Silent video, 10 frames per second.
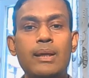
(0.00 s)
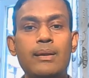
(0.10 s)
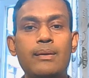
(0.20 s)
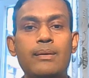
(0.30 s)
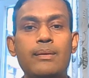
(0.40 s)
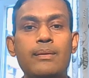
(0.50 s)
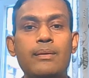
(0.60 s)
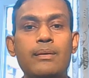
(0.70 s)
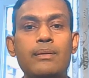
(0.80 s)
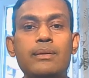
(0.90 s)

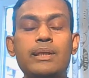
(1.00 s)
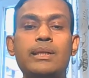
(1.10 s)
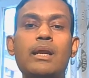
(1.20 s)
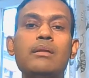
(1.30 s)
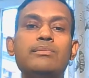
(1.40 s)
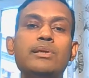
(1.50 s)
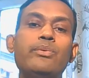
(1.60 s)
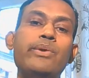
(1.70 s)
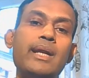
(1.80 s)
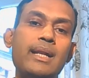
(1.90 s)
it helps you
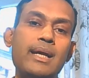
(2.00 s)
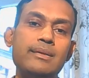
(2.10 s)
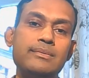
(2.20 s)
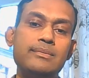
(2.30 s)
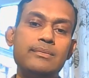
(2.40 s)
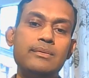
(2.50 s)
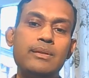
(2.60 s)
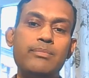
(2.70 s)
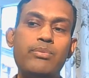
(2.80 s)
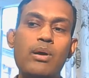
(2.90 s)
realize
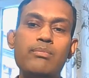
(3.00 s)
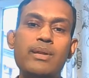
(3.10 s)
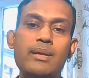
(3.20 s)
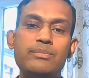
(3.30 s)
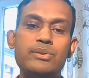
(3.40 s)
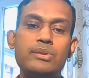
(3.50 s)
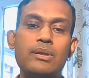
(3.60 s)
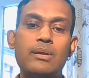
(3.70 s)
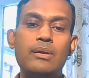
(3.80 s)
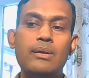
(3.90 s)
the problems
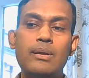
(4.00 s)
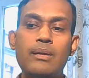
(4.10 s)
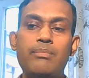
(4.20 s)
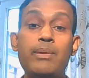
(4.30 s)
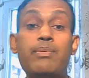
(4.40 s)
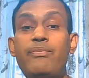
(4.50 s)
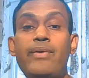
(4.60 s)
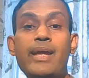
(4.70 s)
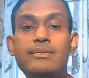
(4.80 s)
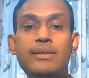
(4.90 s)
people
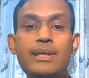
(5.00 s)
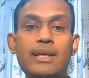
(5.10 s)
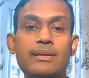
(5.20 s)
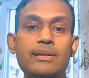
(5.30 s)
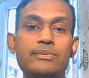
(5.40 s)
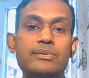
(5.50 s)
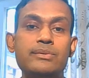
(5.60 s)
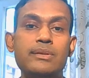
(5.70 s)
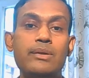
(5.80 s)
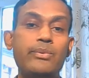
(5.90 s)
facing, and
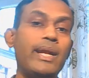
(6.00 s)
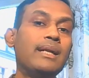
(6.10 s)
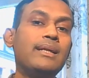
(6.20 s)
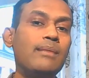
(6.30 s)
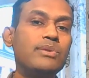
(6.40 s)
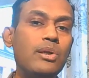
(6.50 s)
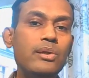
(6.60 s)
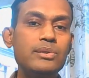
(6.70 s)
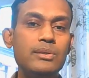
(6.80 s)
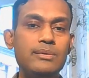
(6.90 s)
it's real-time
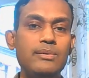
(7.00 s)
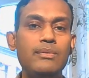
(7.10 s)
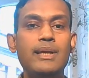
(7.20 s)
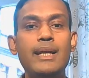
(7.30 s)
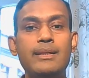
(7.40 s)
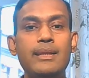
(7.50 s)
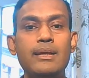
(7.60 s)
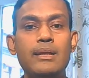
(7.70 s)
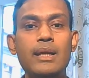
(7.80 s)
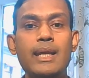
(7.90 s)
solutions you'll get
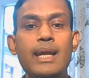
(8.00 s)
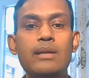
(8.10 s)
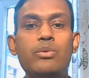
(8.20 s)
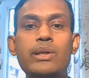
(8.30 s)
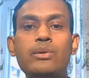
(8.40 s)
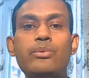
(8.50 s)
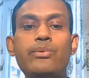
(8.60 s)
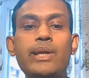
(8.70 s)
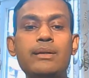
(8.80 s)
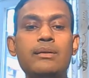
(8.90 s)
there. And when you
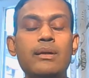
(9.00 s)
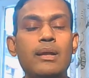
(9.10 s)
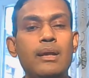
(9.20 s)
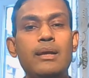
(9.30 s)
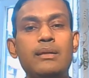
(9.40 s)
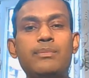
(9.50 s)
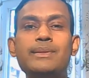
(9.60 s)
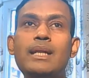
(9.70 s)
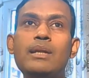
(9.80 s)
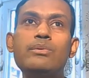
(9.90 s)
read,
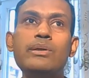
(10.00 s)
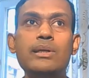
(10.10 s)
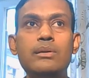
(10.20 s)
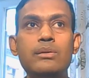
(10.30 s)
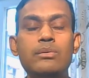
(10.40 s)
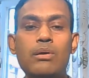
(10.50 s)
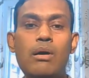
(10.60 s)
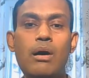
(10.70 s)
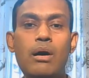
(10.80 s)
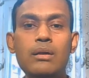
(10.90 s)
especially you don't read to
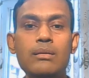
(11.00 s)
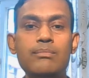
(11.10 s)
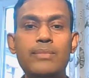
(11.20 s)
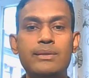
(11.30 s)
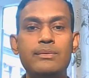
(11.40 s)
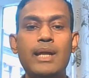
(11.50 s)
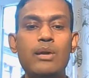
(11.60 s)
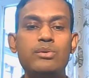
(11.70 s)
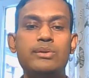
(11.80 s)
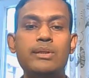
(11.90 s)
all, but
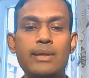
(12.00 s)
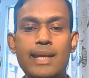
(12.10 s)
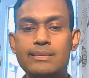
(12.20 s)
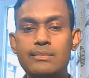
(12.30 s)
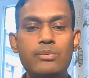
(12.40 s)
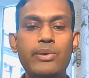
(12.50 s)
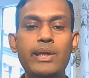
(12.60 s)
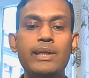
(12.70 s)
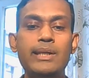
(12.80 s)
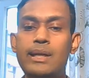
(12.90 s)
I would say
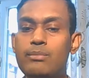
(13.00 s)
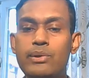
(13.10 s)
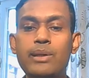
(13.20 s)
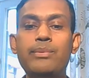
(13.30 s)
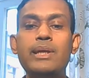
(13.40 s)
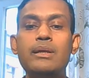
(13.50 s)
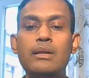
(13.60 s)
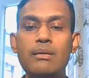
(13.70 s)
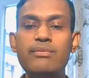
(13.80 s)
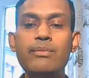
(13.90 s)
S3, DynamoDB,
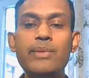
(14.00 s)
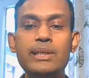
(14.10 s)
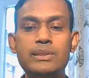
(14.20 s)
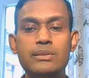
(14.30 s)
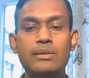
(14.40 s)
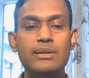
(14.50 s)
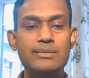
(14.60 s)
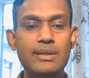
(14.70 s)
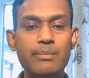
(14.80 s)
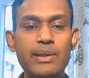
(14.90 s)
CloudFormation,
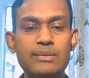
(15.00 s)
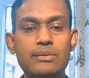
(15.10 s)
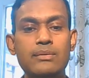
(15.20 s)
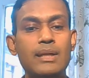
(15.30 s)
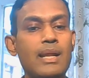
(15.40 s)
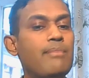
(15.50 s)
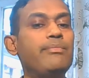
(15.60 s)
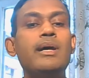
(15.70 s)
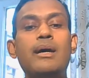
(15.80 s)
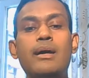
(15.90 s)
Stack Beanstalk,
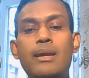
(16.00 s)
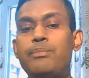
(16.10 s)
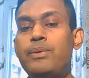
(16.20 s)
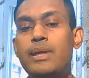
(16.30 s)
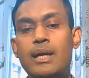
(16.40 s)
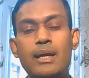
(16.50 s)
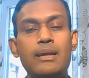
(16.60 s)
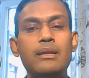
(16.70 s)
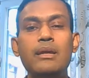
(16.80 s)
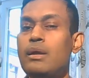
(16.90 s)
Lambda,
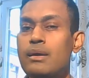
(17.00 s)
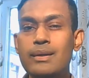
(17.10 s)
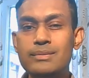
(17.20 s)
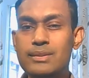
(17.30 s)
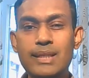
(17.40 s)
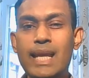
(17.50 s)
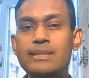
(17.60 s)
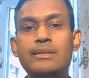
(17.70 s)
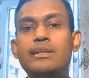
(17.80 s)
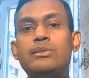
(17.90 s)
API,
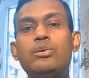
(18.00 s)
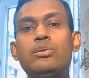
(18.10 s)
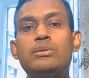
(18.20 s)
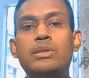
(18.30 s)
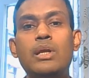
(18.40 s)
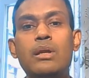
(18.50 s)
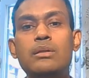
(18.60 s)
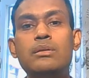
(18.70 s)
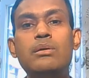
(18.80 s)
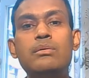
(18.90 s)
CI/CD tools,
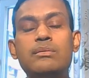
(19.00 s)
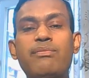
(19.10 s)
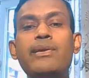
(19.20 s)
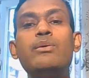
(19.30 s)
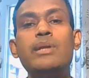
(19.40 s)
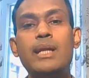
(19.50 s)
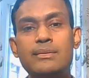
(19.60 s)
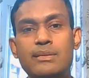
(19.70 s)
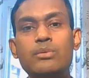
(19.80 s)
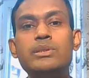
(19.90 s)
those frequently
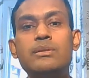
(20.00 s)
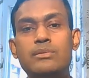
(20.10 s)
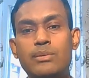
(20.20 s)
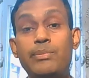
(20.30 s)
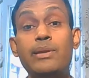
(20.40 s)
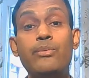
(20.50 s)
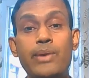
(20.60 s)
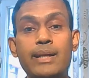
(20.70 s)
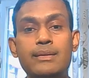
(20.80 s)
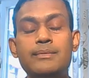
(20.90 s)
asked questions should be
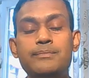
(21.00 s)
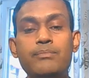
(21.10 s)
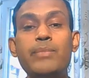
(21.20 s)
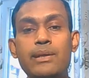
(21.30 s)
read by